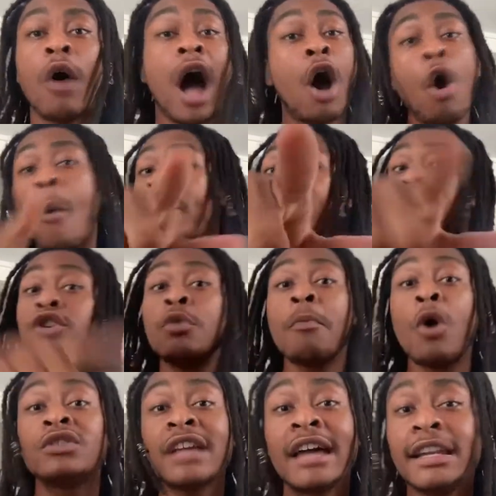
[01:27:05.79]
I hope it's you,
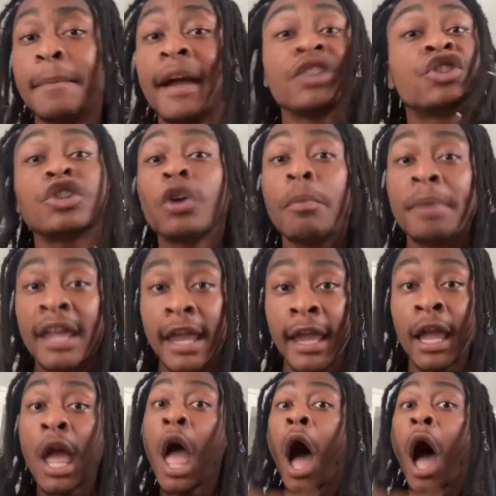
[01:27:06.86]
multidimensional being.